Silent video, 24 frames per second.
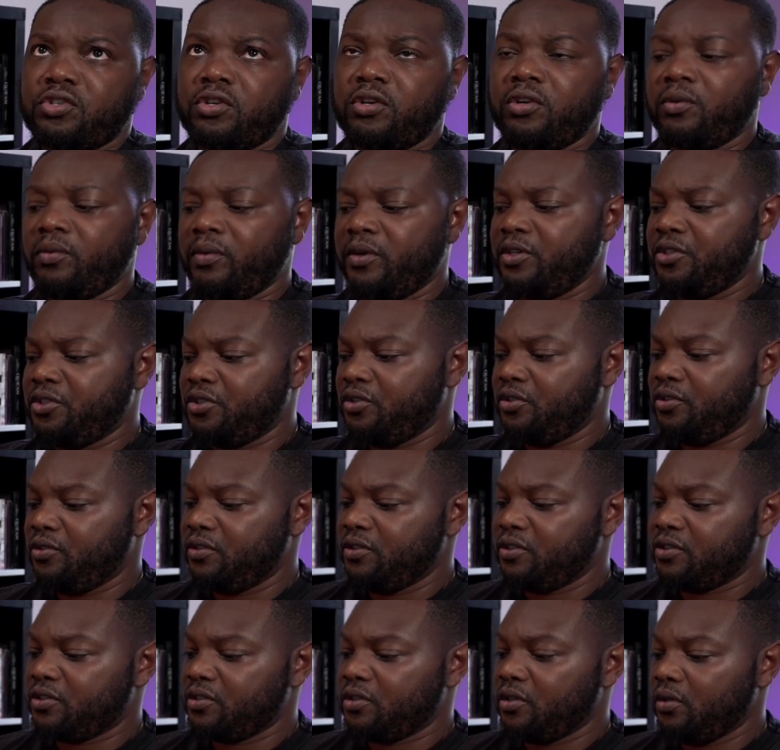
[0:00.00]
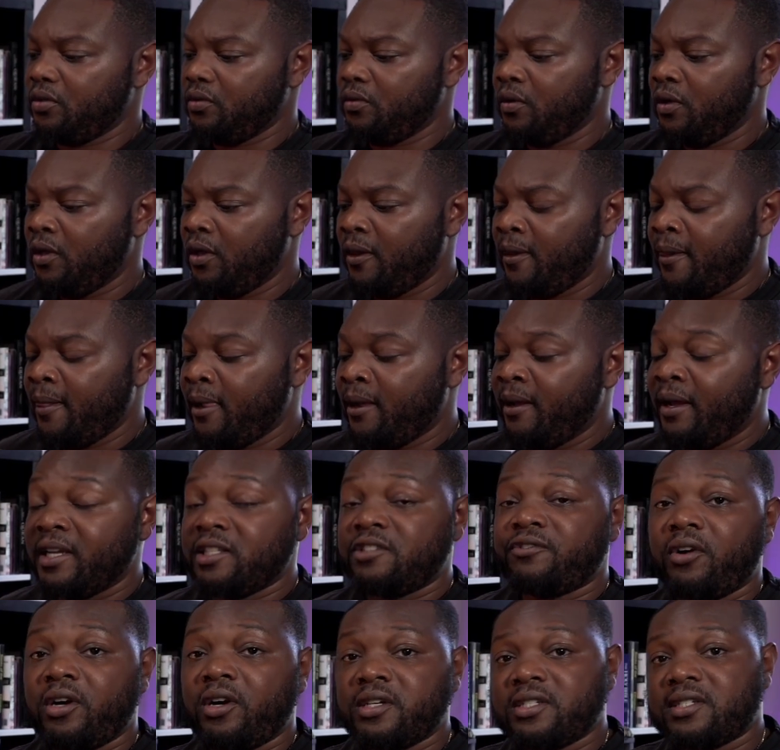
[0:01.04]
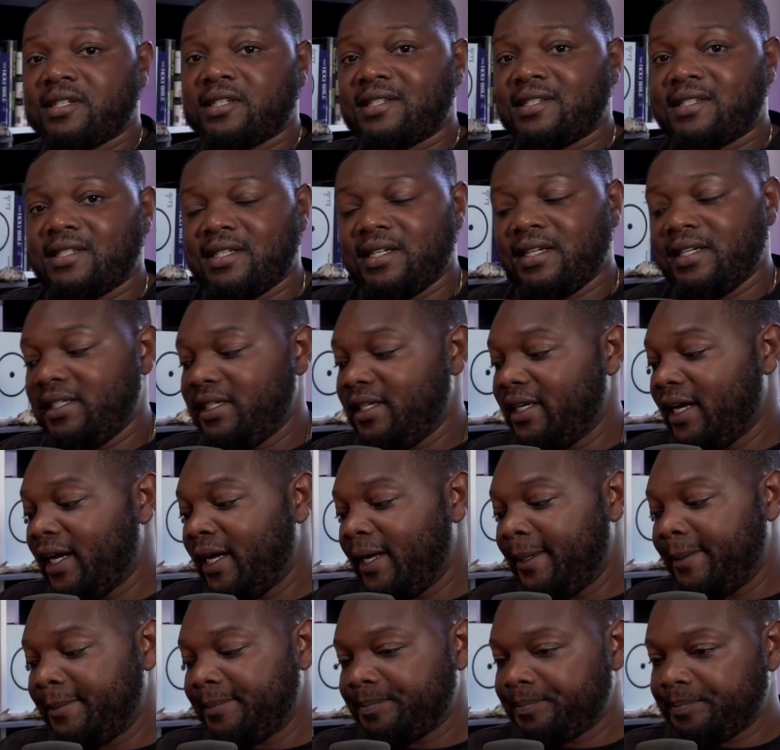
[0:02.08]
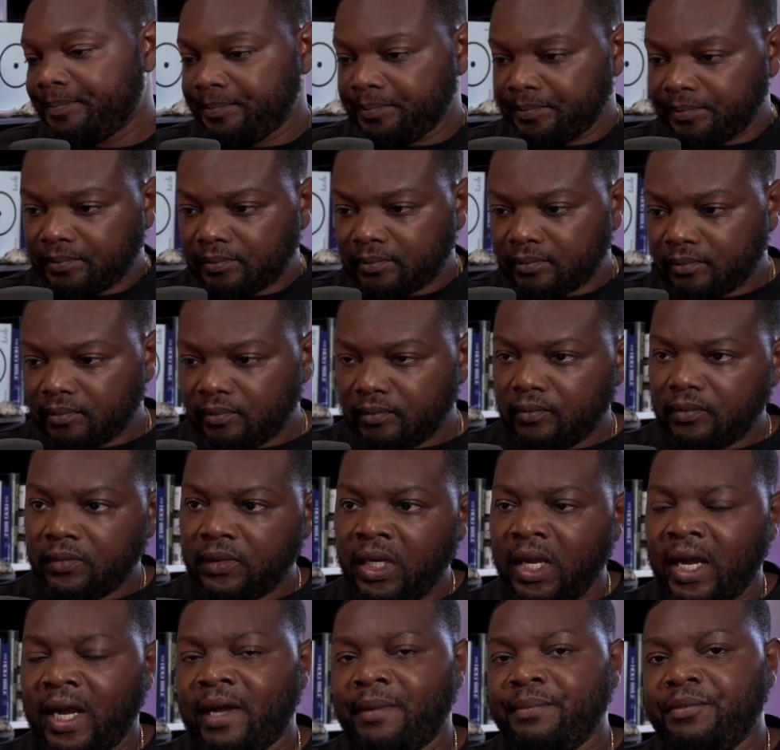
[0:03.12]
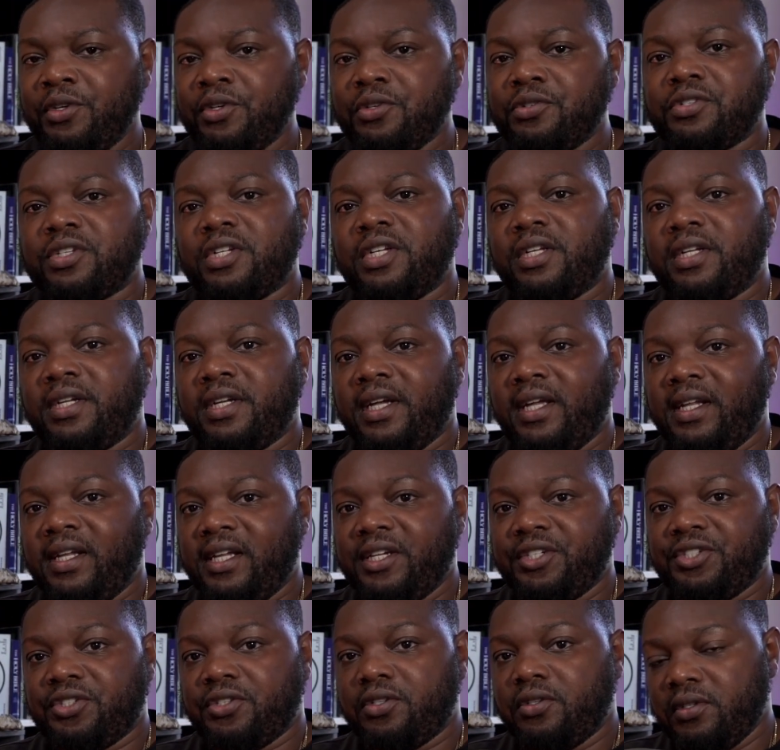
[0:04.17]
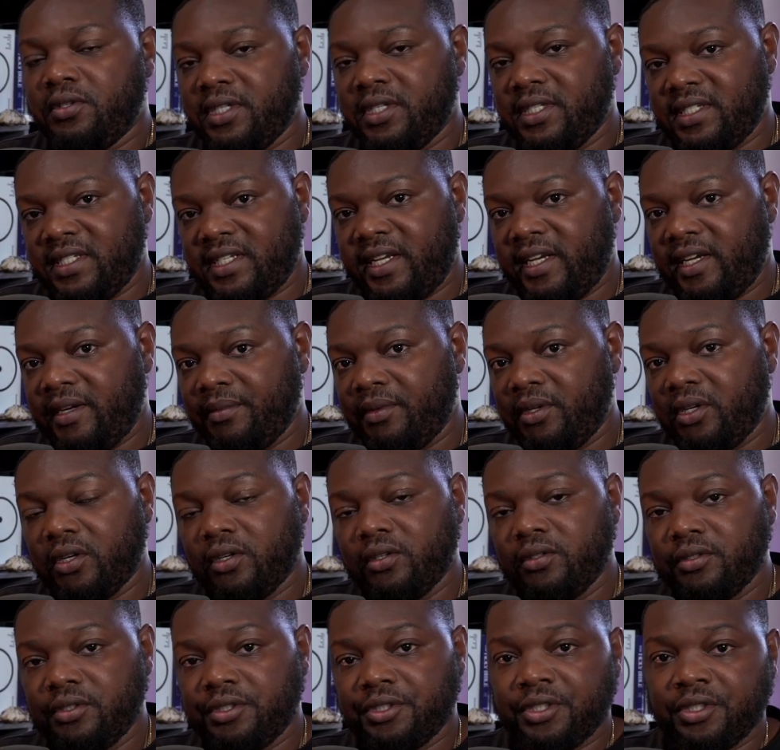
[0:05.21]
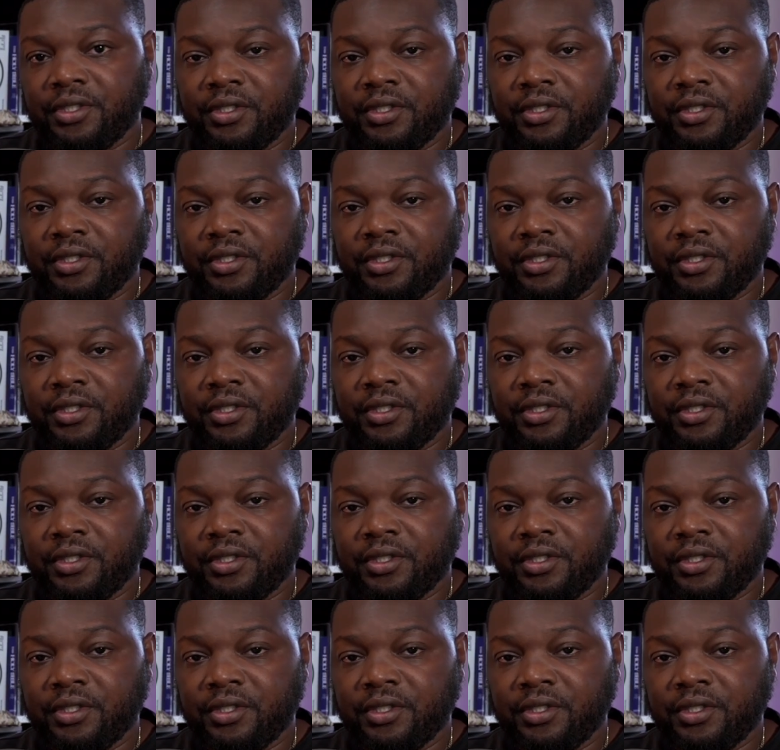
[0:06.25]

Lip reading: way you should do this. So as far as the study guide, I'm using Electrical Exam Coach.